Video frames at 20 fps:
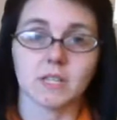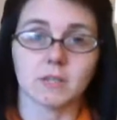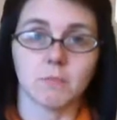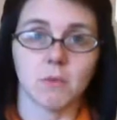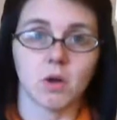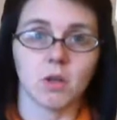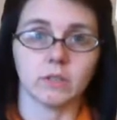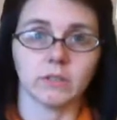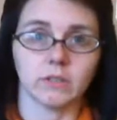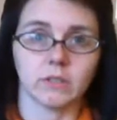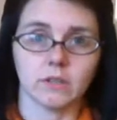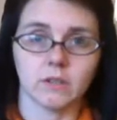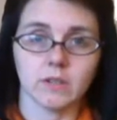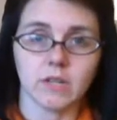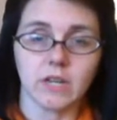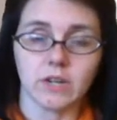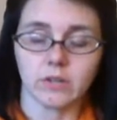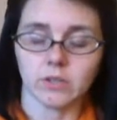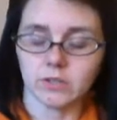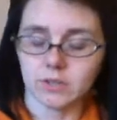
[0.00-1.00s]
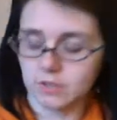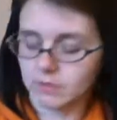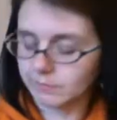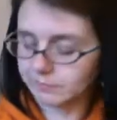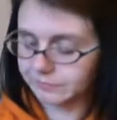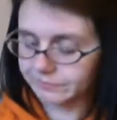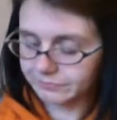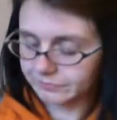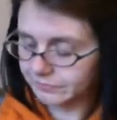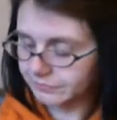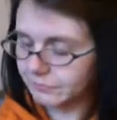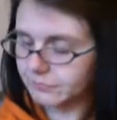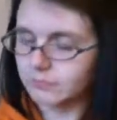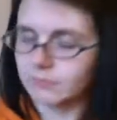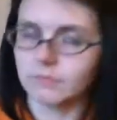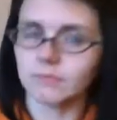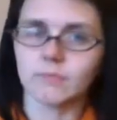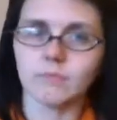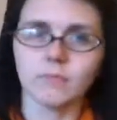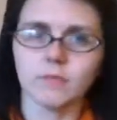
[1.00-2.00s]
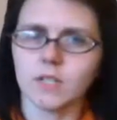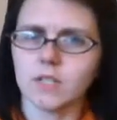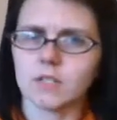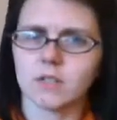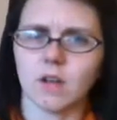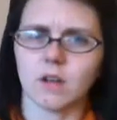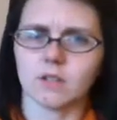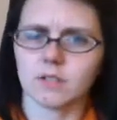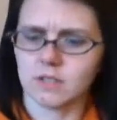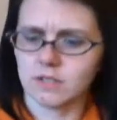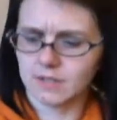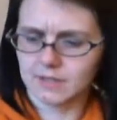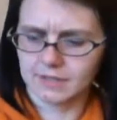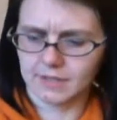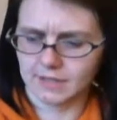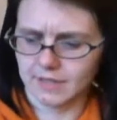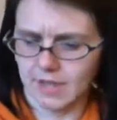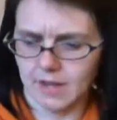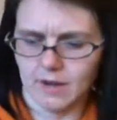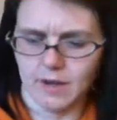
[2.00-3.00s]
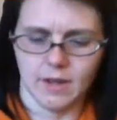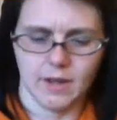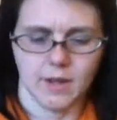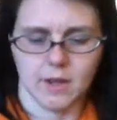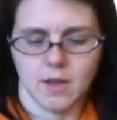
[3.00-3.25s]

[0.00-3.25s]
small needles, socks and things like that.